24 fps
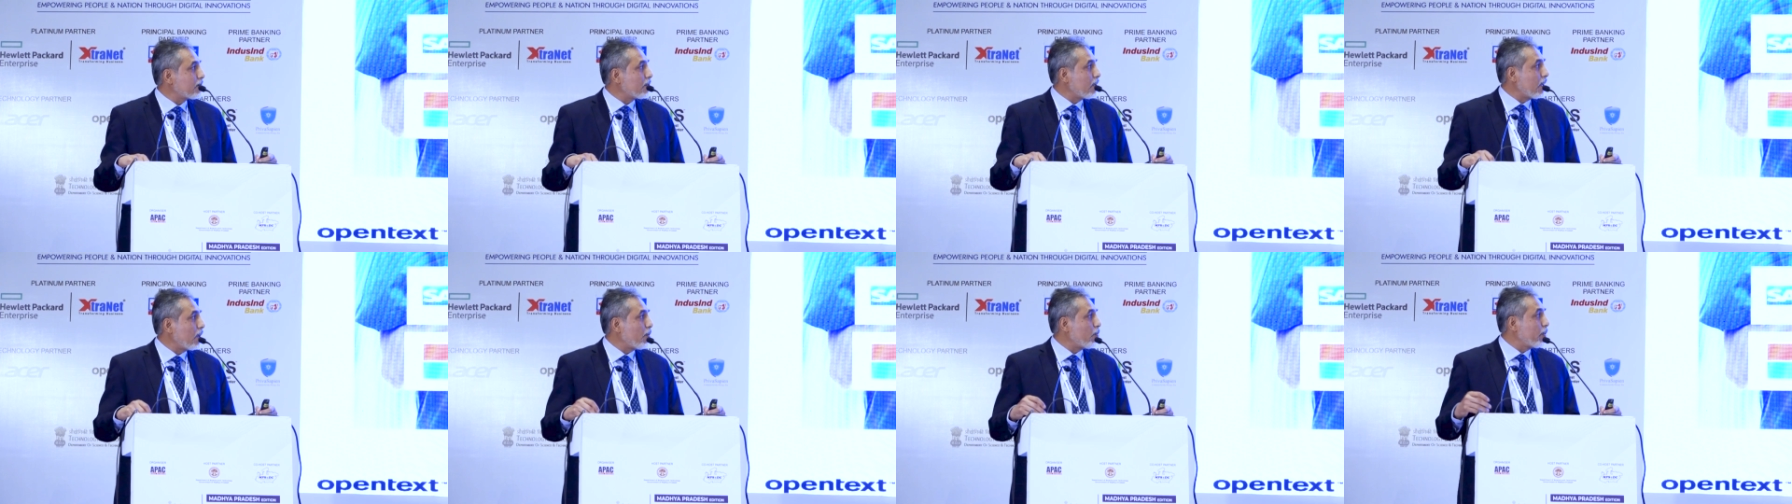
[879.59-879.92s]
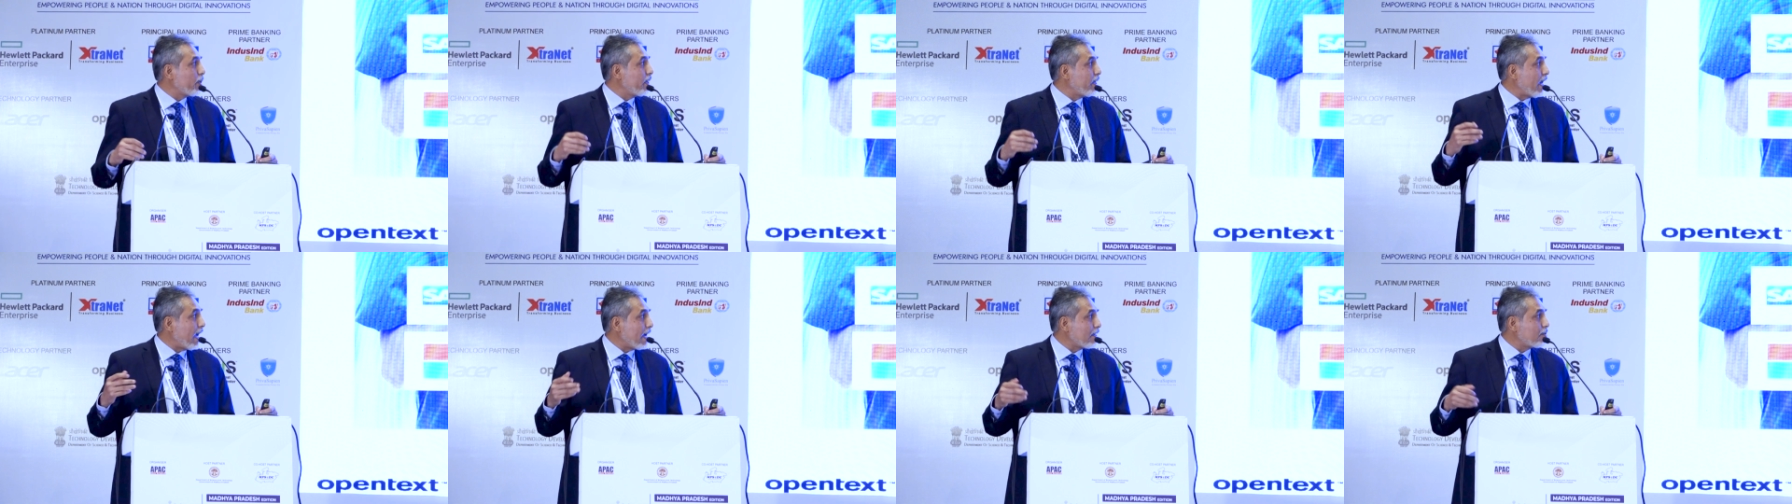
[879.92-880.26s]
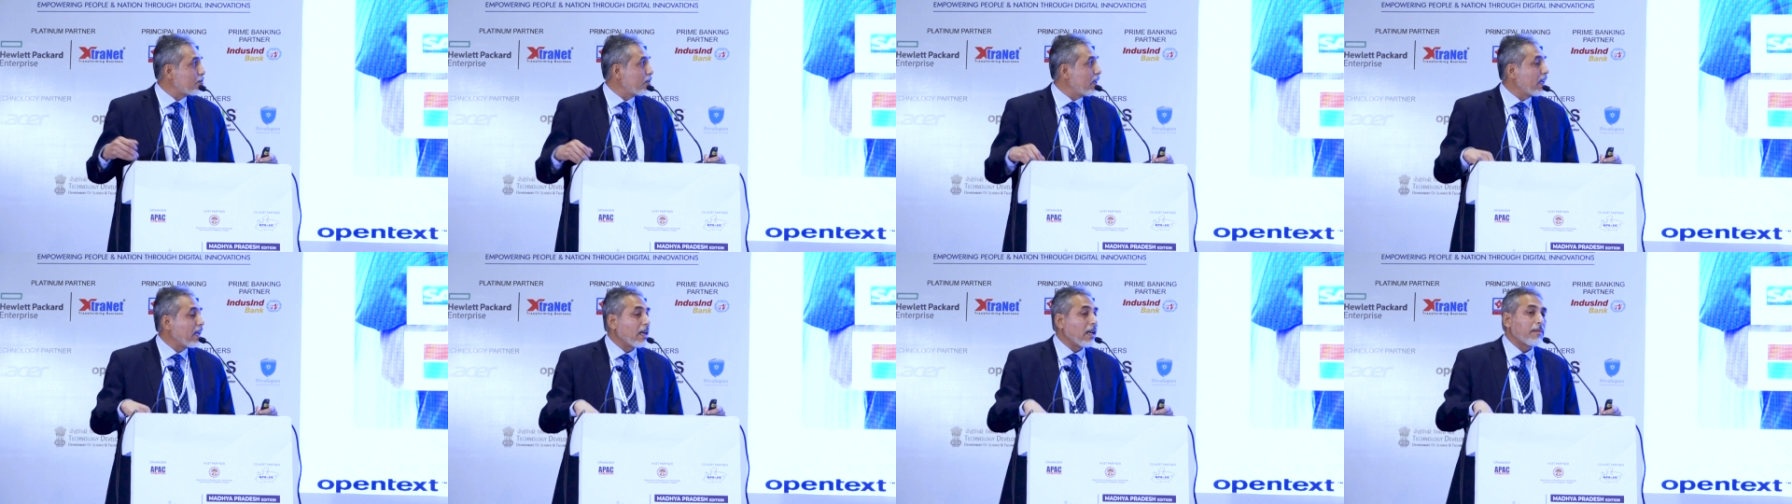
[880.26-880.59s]
we
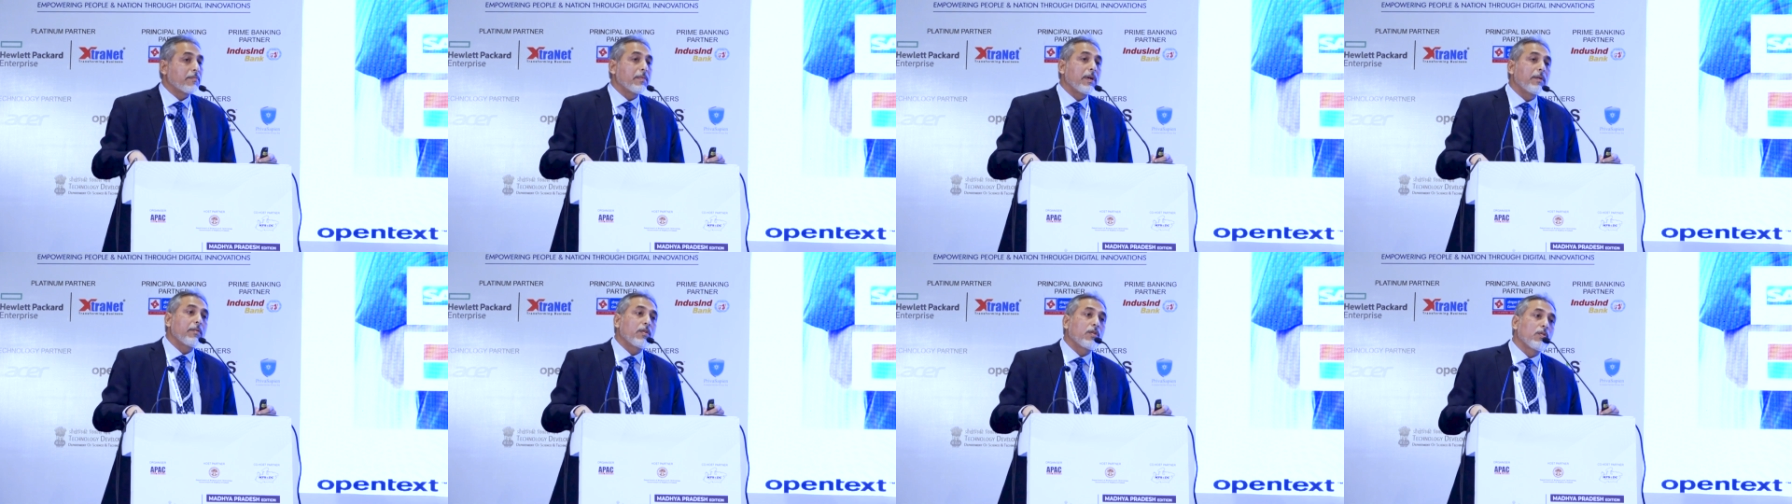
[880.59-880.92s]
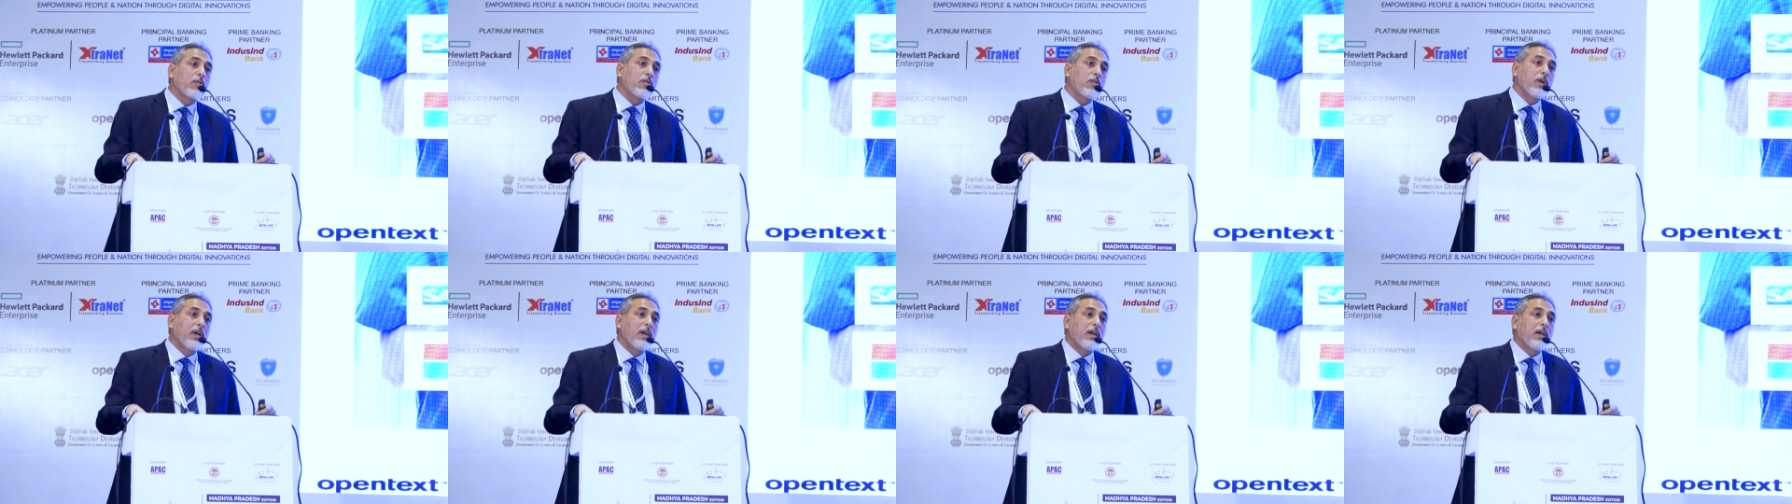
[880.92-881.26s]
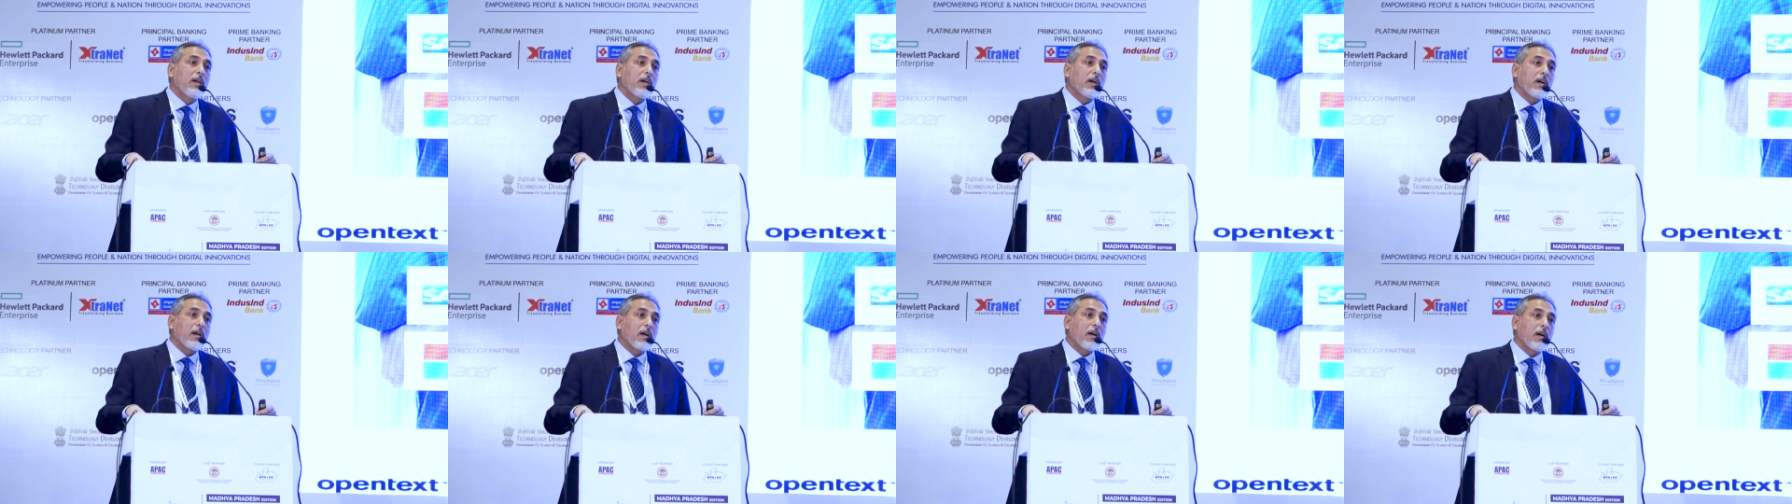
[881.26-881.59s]
actually help them to
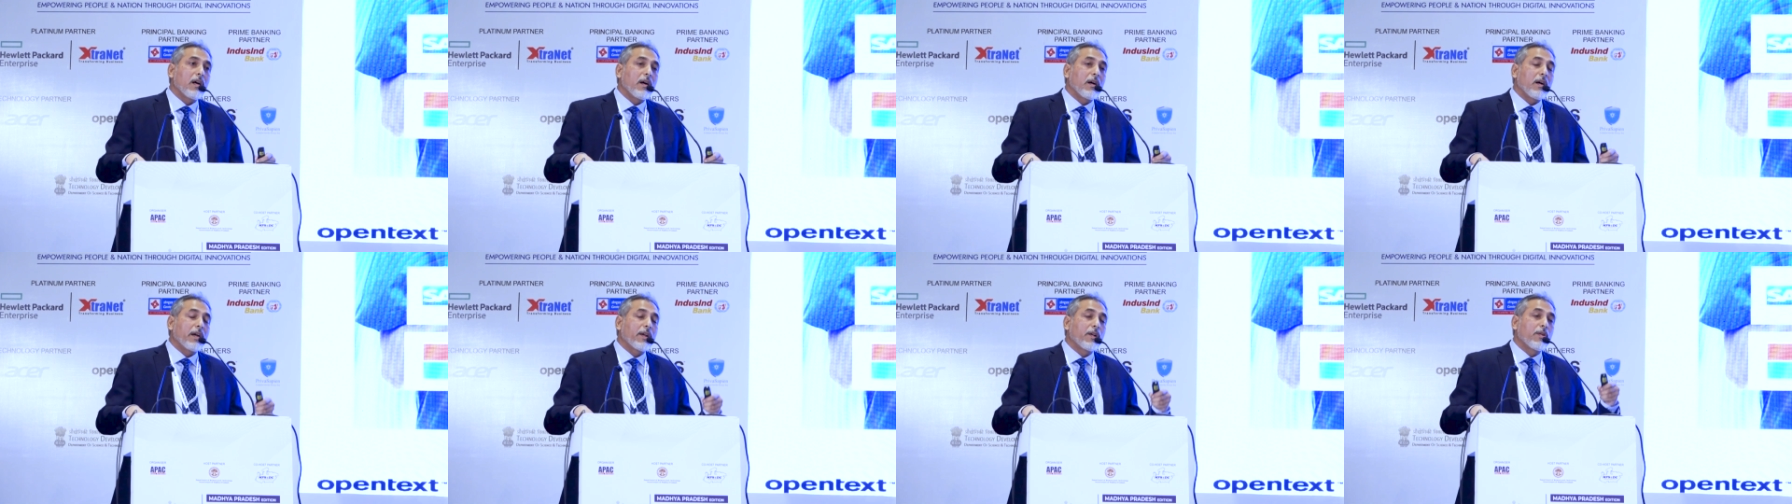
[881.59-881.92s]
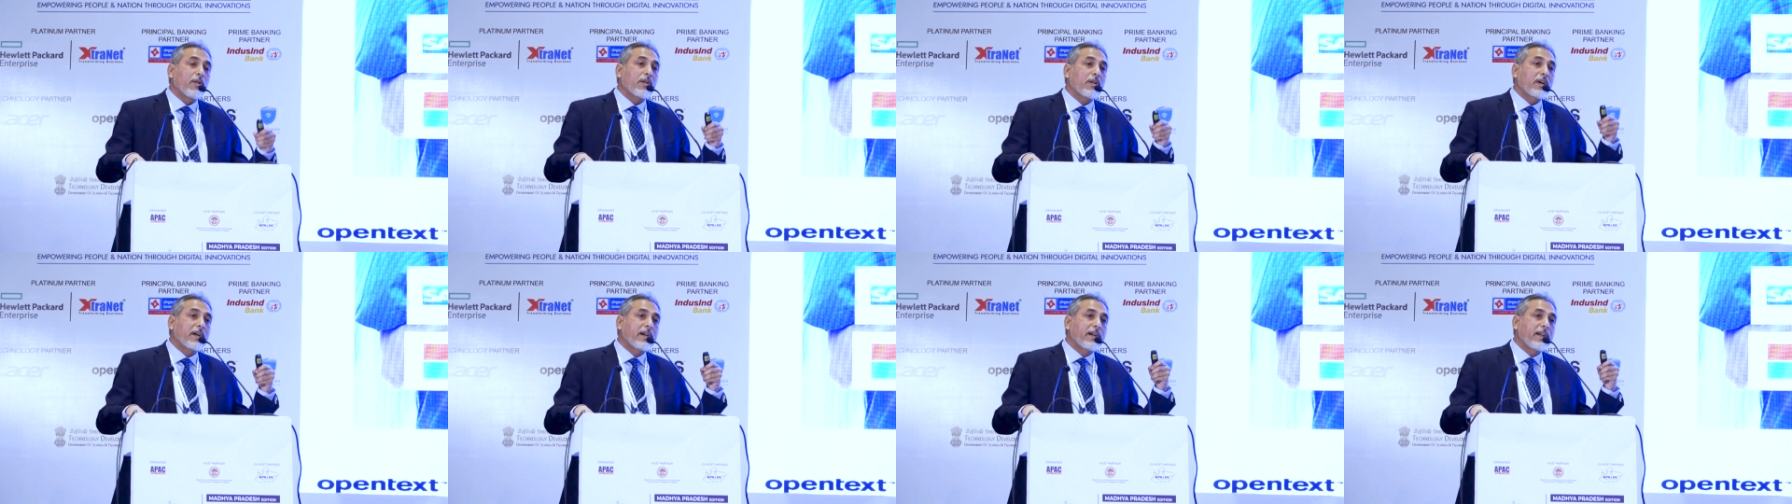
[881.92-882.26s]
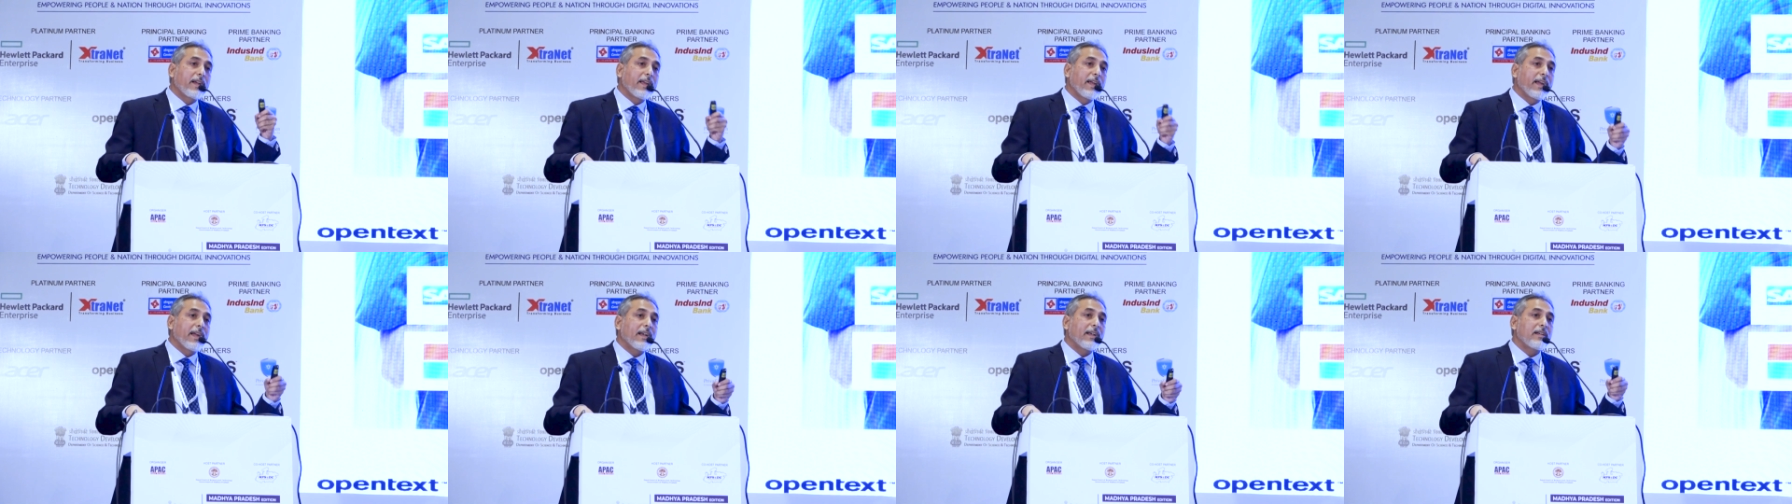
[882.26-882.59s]
you know
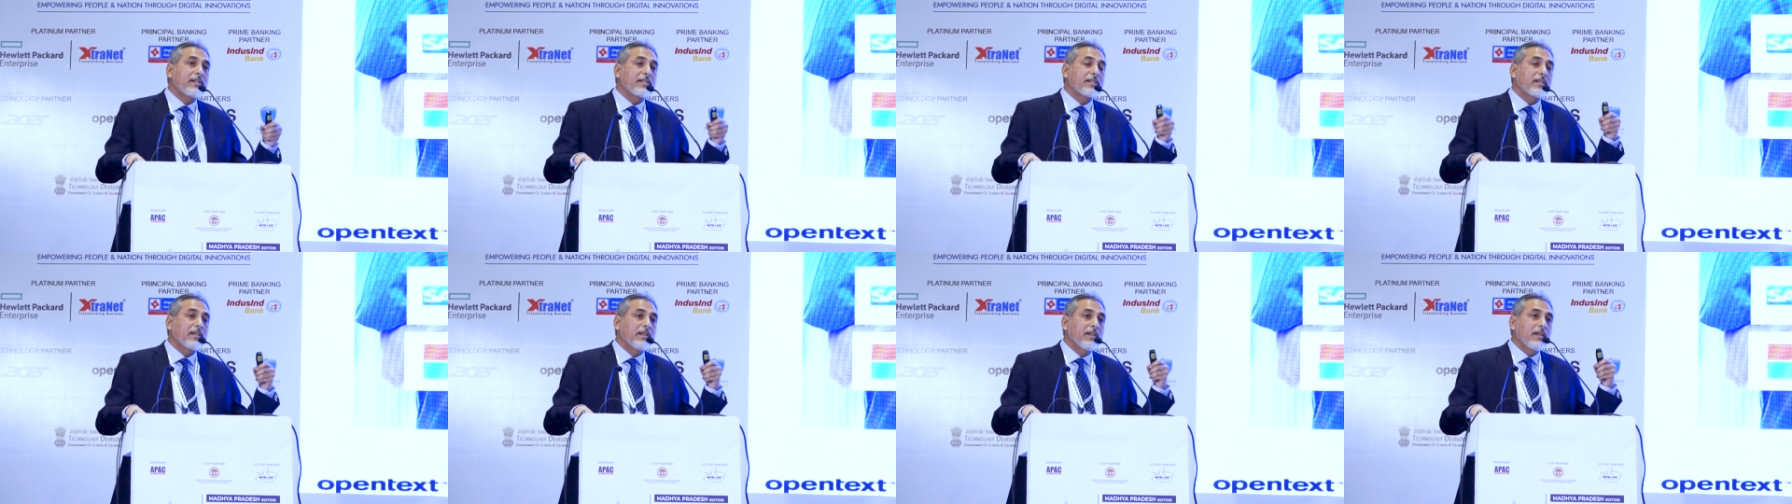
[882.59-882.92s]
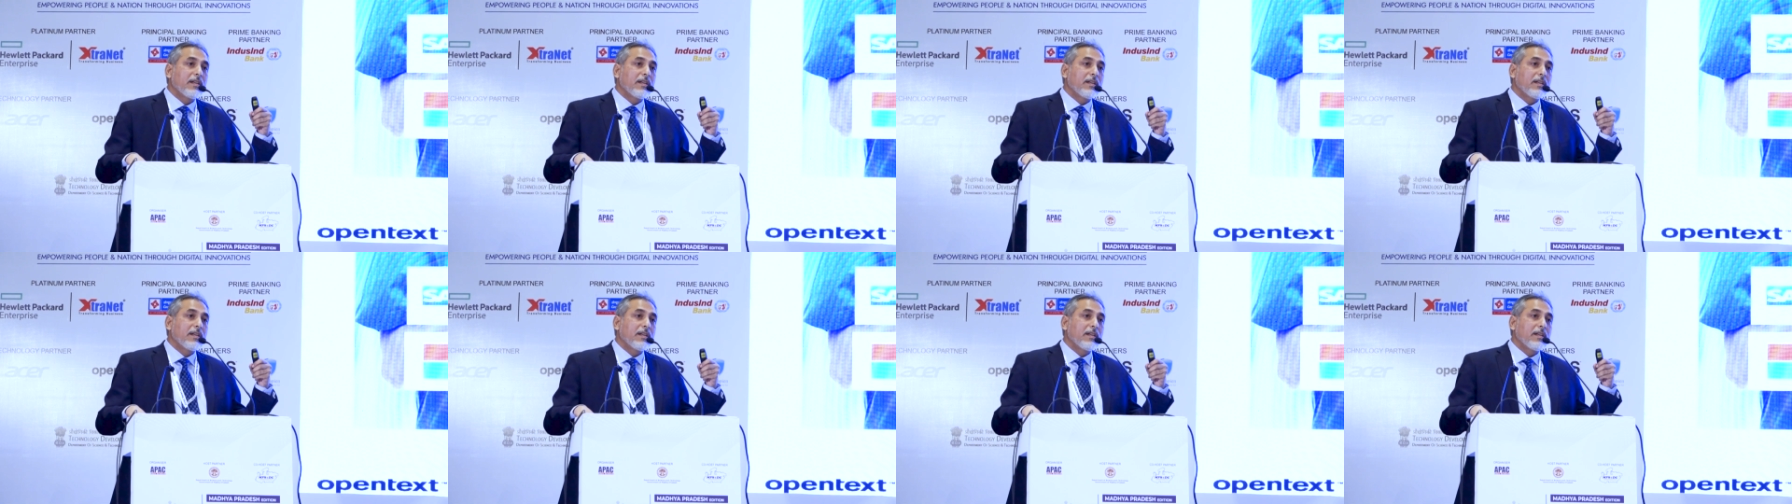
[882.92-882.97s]
create